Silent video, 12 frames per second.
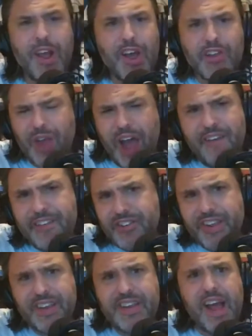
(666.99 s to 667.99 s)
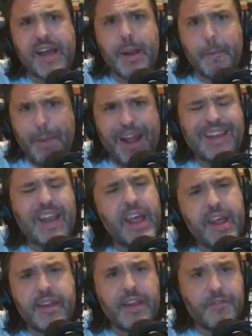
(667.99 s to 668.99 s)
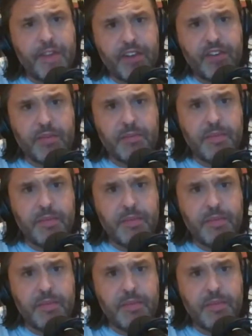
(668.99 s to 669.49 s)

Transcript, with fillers: So obviously, he's not going to bite the hand that feeds him.